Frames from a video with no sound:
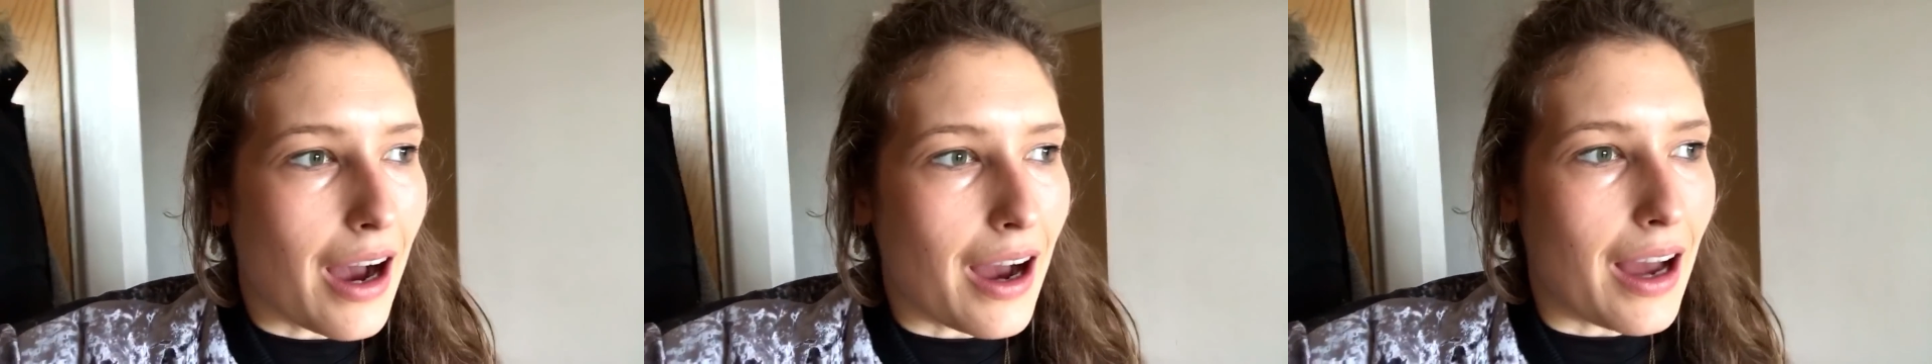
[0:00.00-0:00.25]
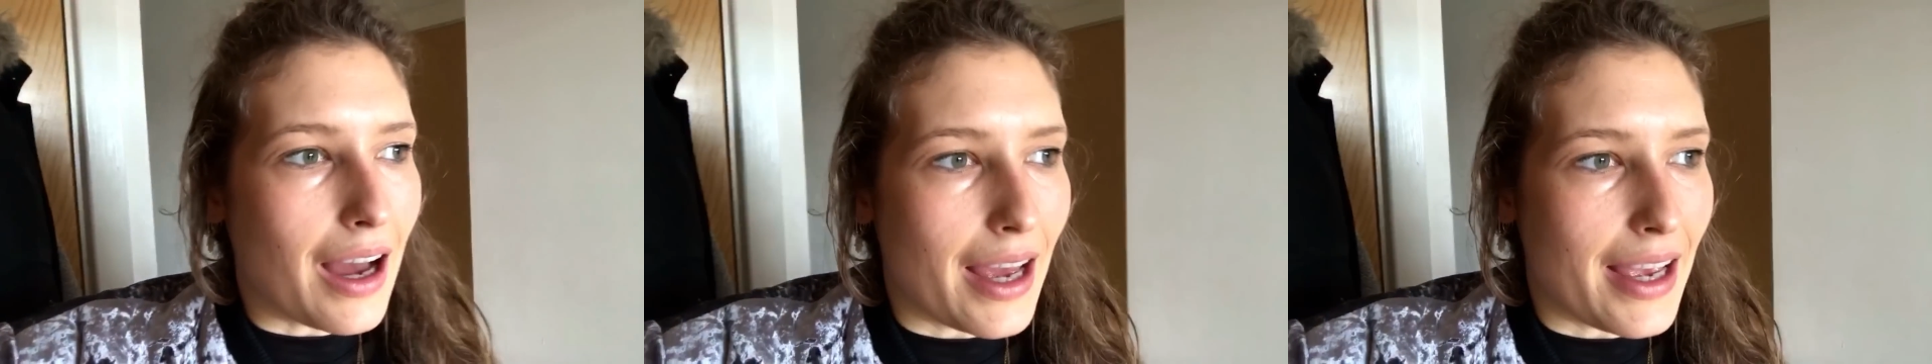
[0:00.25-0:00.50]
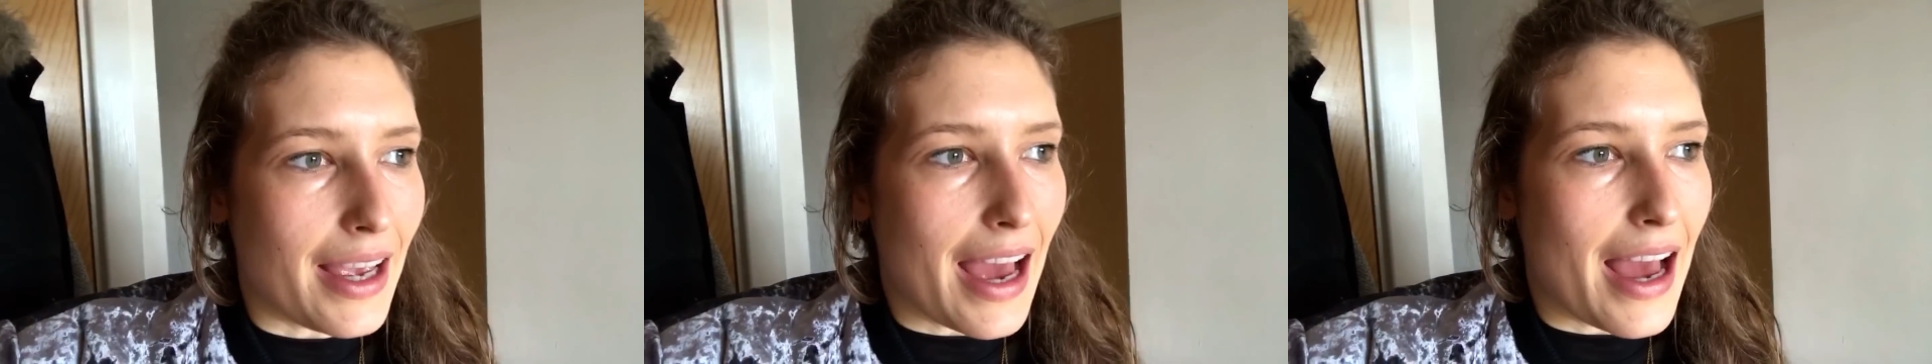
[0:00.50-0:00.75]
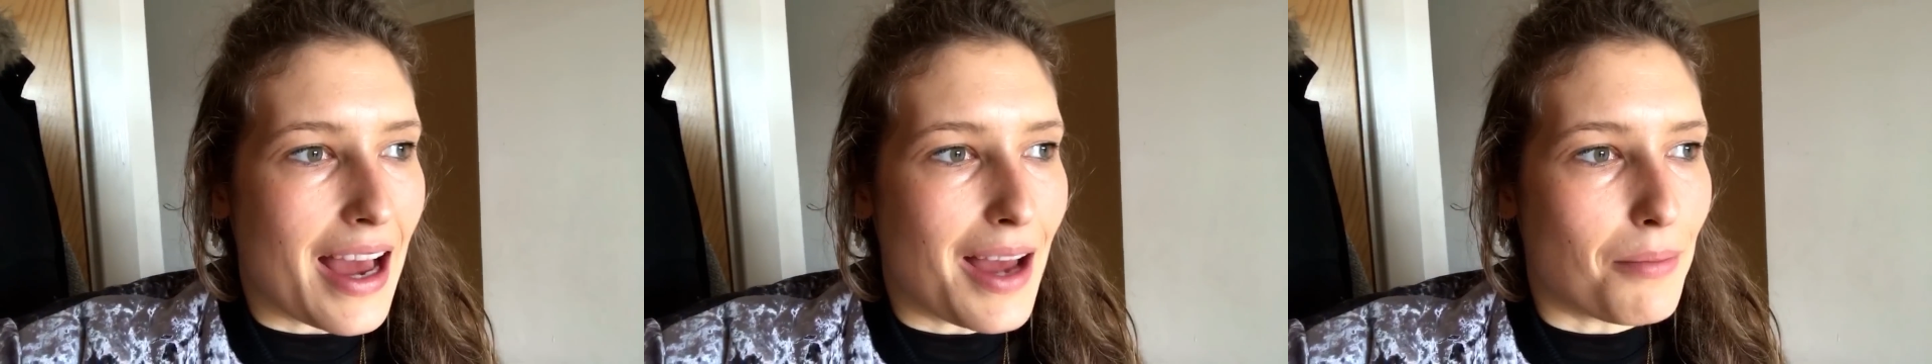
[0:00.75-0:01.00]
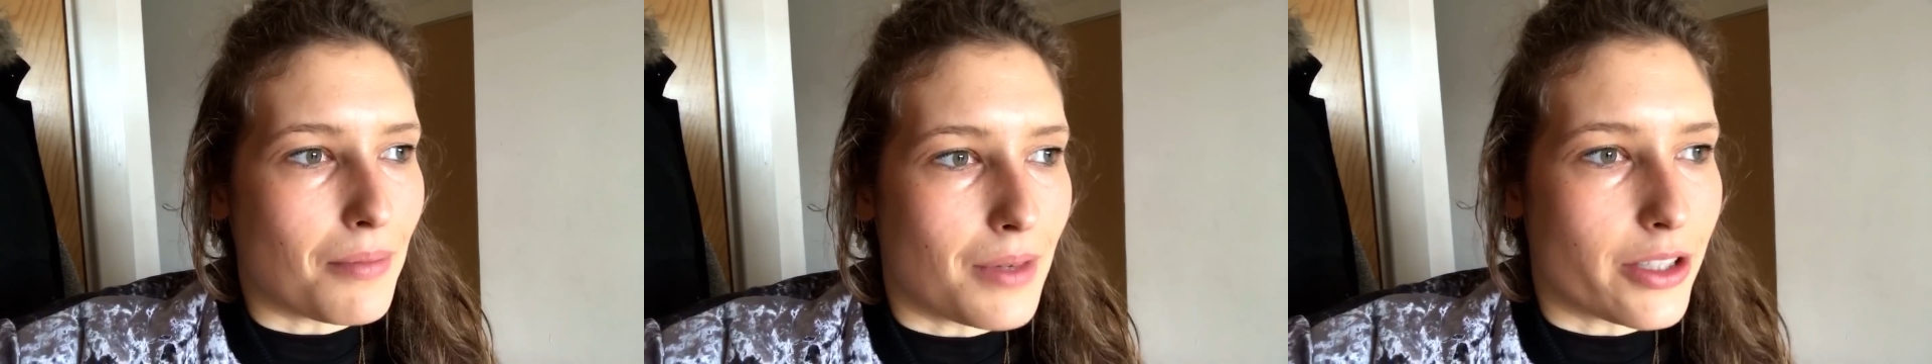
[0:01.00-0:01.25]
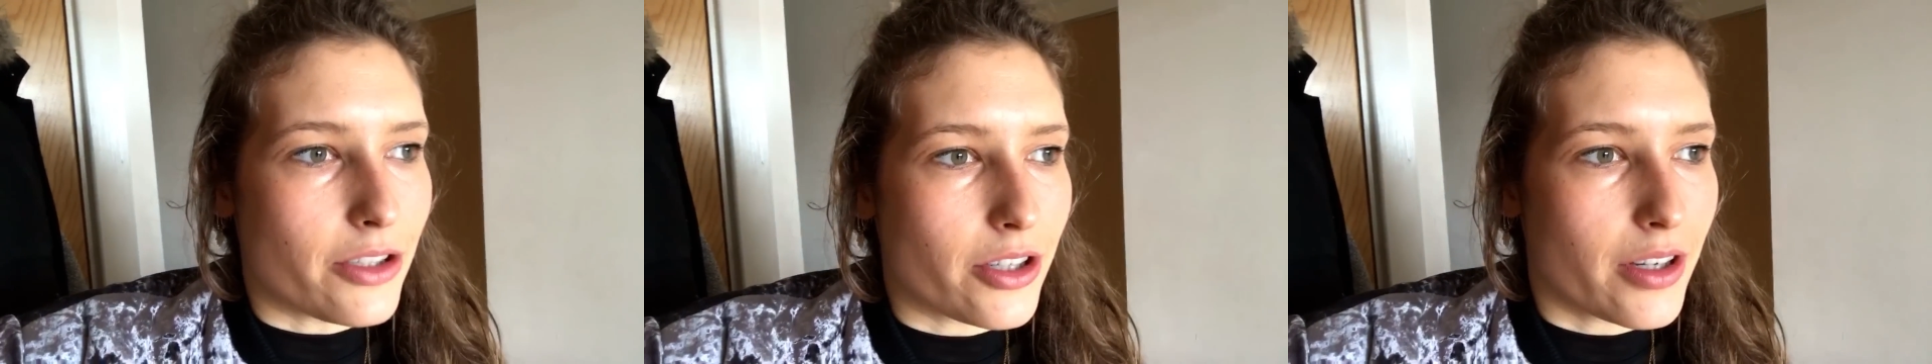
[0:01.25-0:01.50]
I am
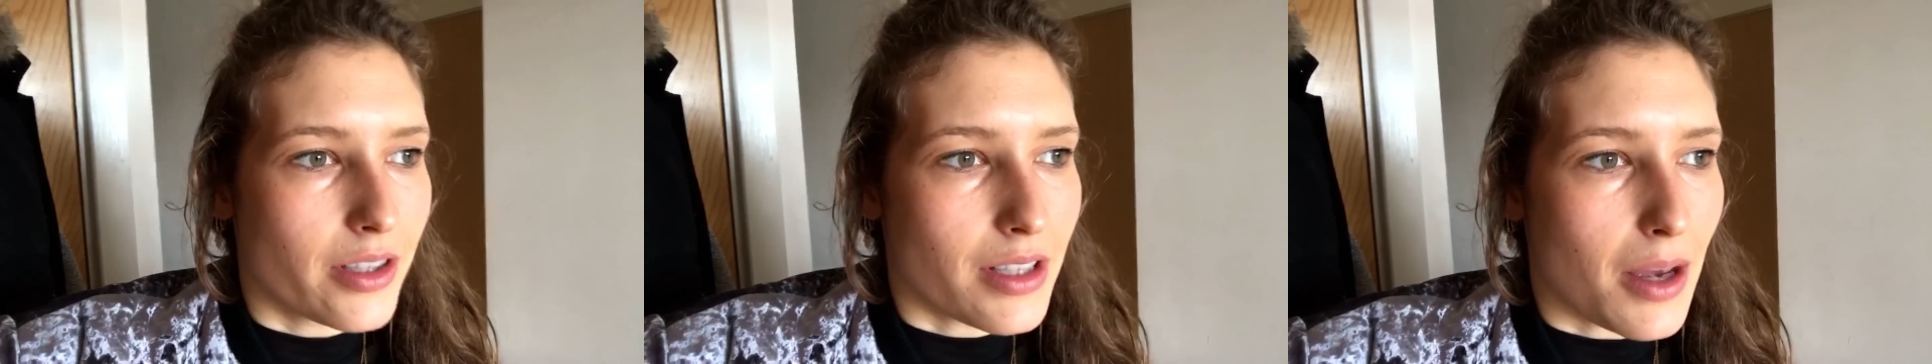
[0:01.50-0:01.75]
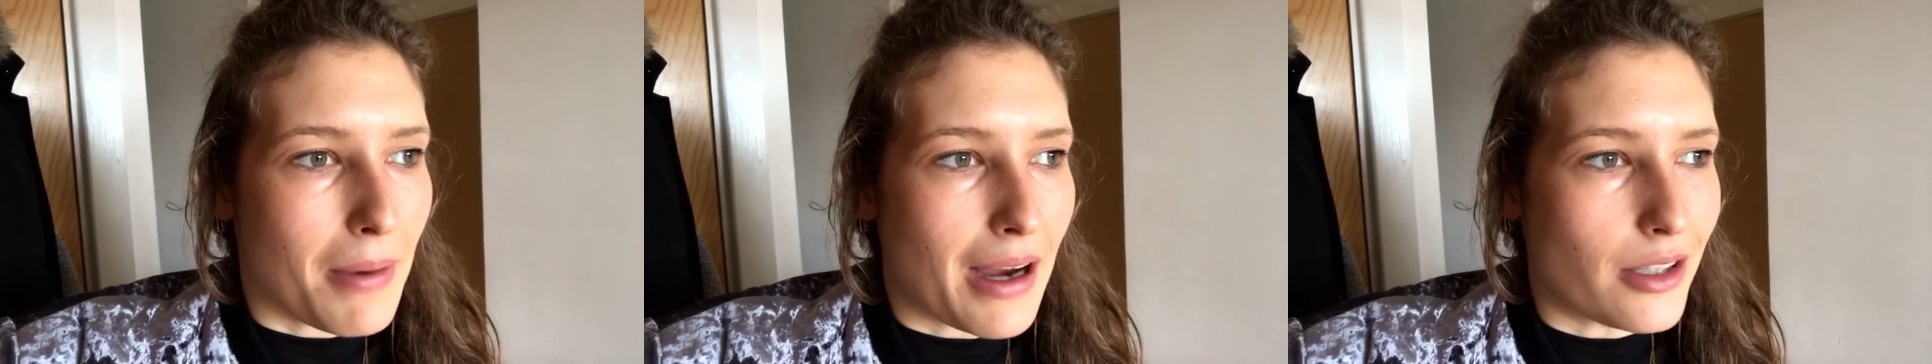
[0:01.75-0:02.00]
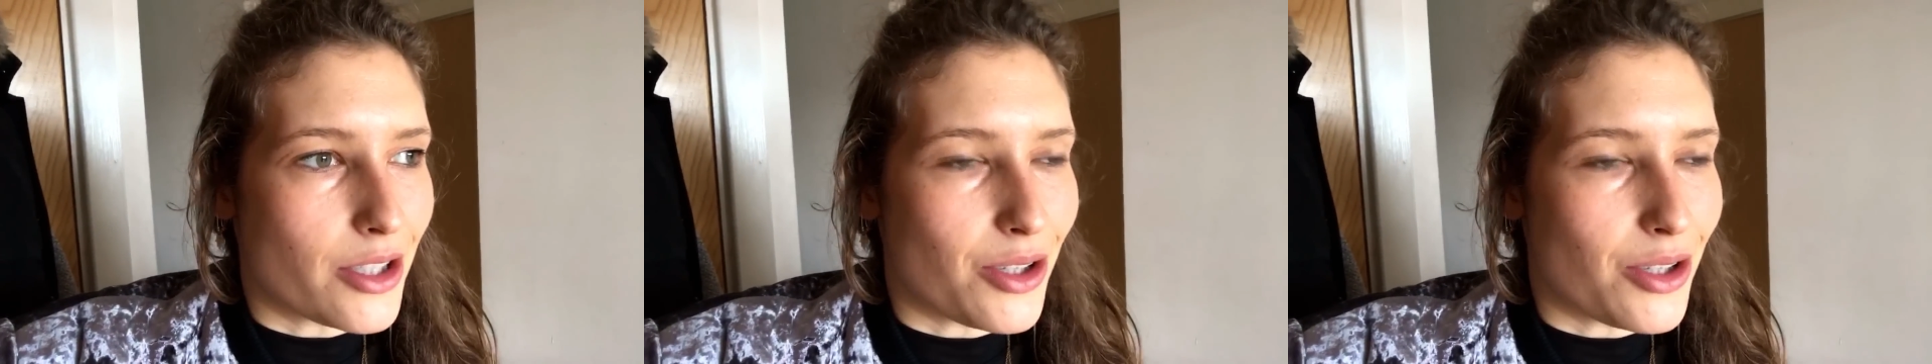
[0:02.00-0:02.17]
just about